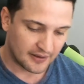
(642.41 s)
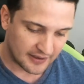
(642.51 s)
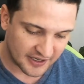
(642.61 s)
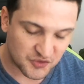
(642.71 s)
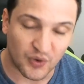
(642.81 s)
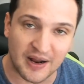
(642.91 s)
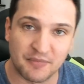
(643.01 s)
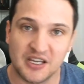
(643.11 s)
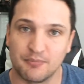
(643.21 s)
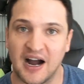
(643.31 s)
Here's what I
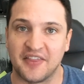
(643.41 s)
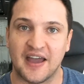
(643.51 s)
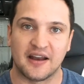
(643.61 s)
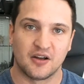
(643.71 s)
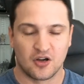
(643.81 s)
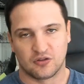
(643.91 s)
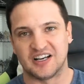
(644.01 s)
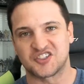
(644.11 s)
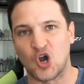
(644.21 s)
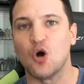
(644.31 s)
mean by that.
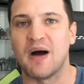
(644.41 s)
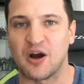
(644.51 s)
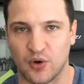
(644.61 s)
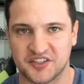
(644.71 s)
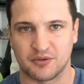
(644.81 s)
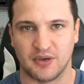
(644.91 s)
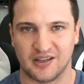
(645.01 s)
Let's go by resume.